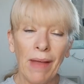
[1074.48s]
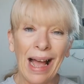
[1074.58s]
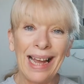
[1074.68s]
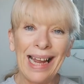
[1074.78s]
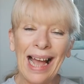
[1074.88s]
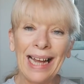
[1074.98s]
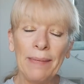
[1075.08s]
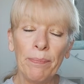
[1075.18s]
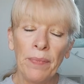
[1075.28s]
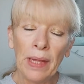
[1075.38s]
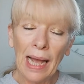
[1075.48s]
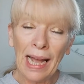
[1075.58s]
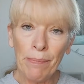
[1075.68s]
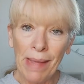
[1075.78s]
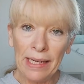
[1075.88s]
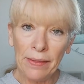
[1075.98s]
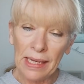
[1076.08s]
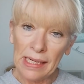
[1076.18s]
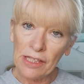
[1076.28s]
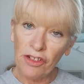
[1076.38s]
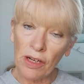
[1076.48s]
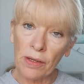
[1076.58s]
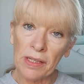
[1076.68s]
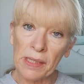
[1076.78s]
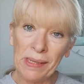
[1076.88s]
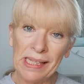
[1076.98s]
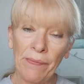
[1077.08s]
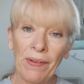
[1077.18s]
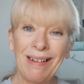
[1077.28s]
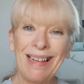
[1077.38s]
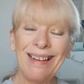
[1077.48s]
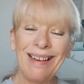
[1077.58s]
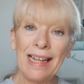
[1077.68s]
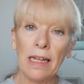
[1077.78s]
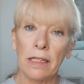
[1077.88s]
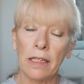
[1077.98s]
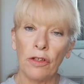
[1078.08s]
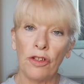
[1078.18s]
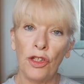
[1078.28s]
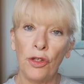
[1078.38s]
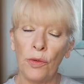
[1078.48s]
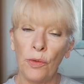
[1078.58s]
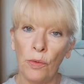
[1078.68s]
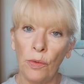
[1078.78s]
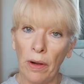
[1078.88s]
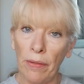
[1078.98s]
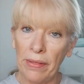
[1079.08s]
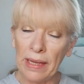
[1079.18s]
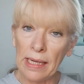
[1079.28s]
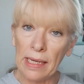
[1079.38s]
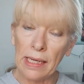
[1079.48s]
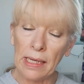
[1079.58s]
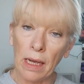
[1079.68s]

I made these journals specifically linked to the